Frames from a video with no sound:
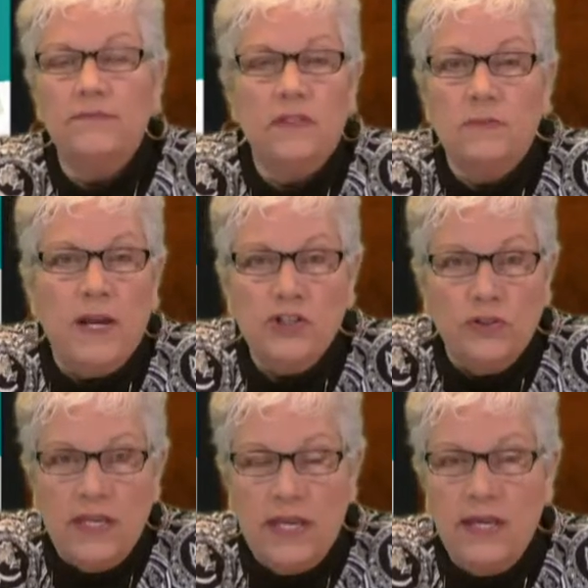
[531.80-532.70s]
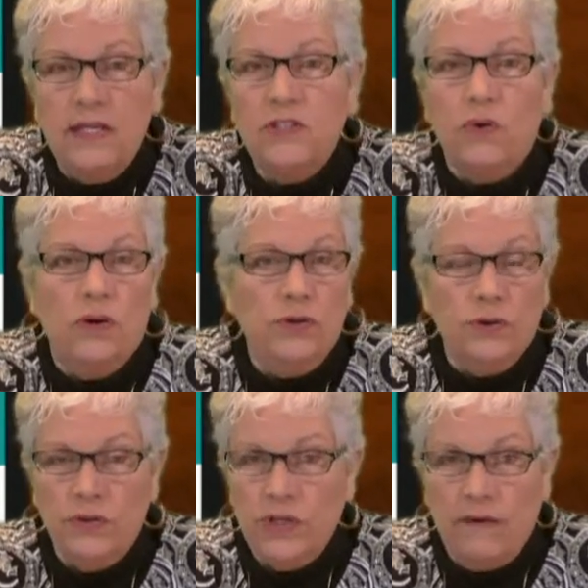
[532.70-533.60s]
special needs or
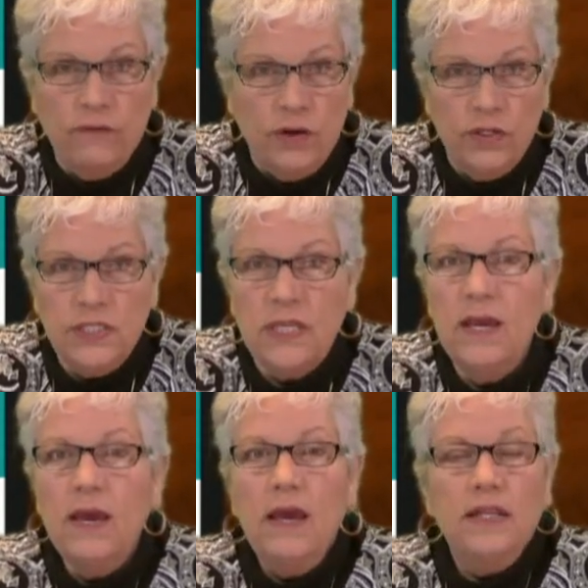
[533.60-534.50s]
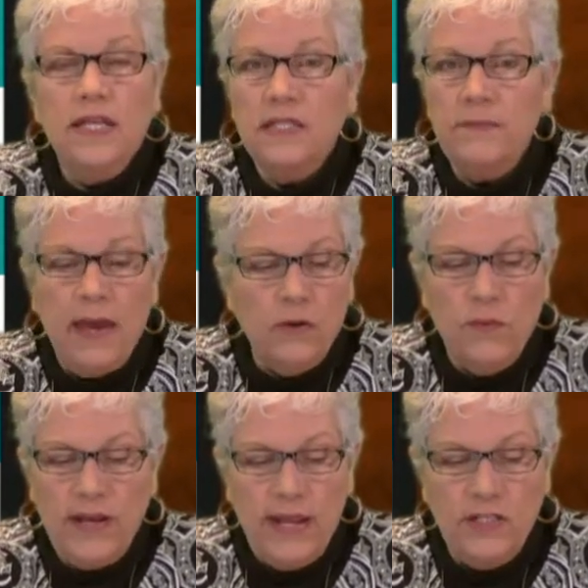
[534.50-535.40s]
neurodiverse, doesn't matter
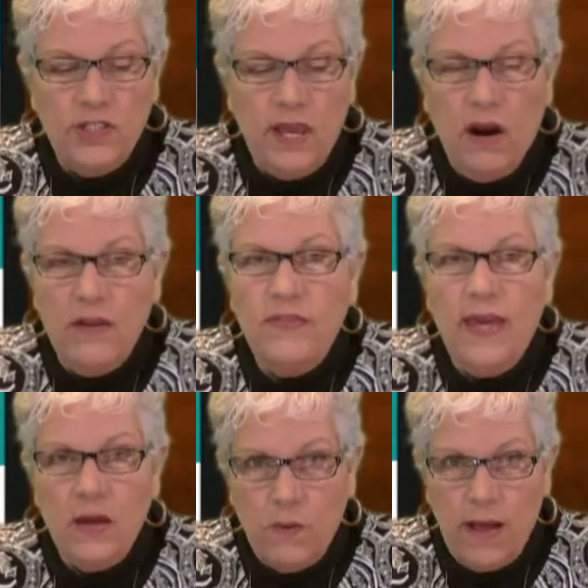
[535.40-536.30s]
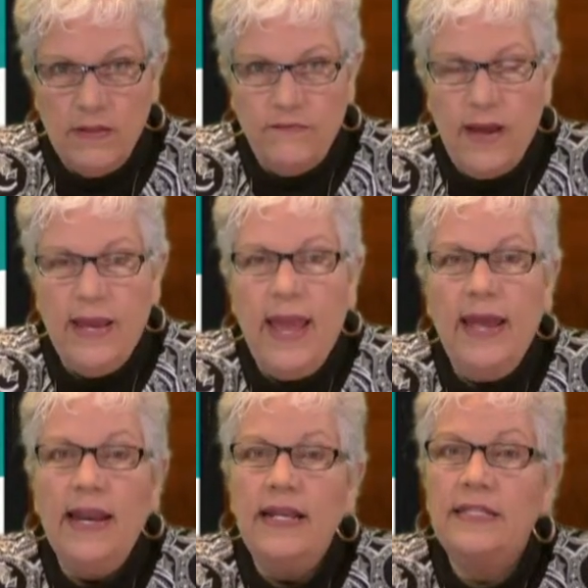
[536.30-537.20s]
what age they are, they qualify.
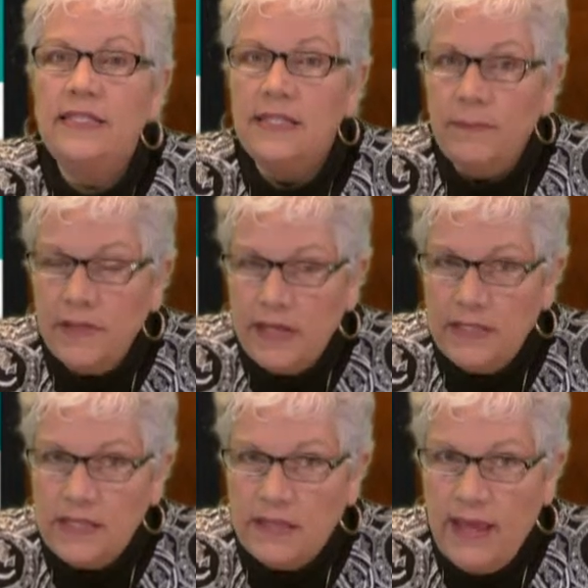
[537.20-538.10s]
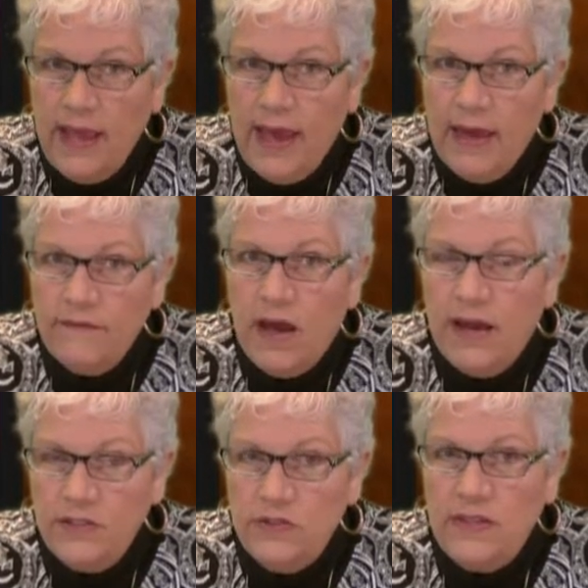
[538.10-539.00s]
And any siblings that they have
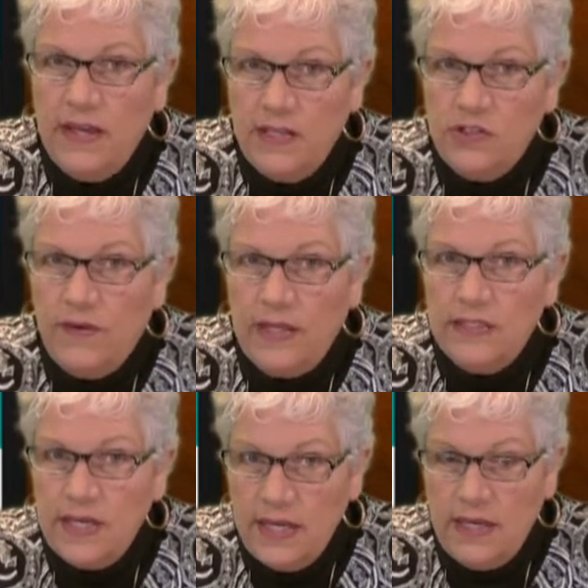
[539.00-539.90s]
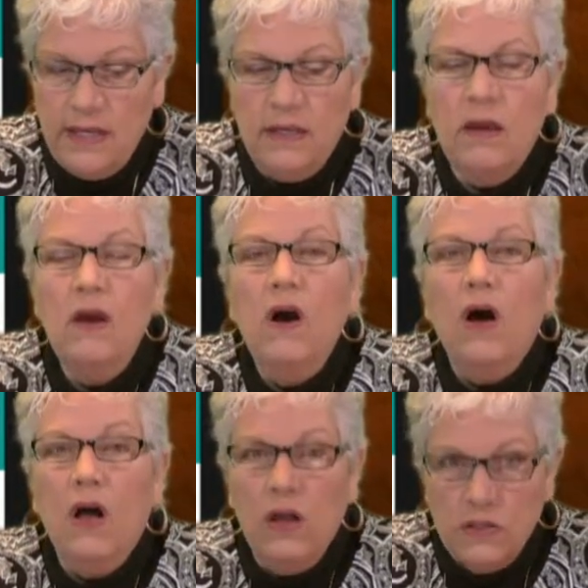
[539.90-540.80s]
under the age of 18
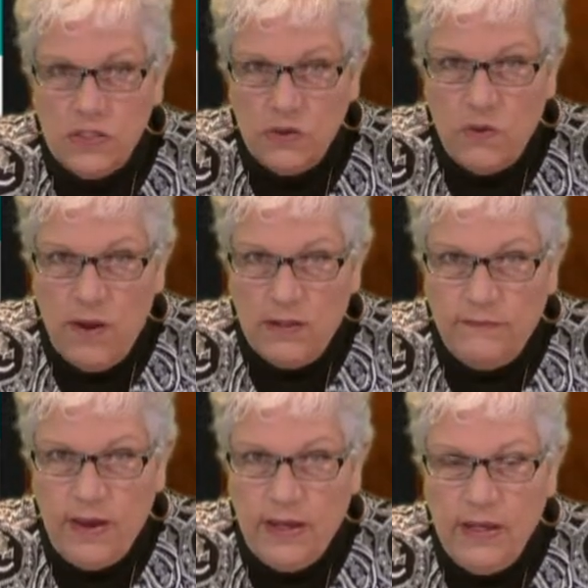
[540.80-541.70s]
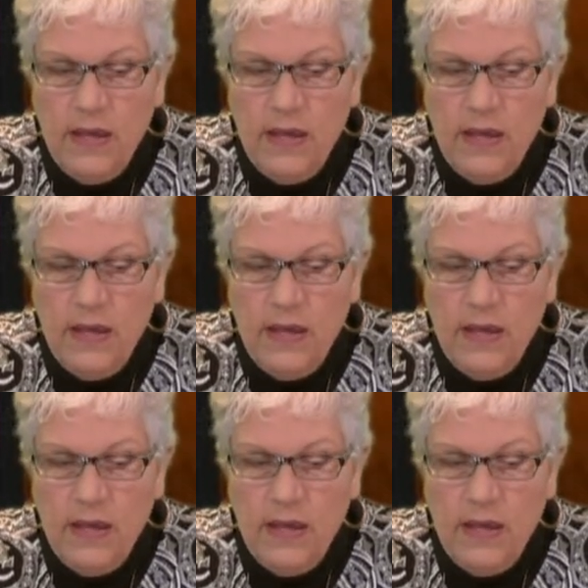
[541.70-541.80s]
also qualify.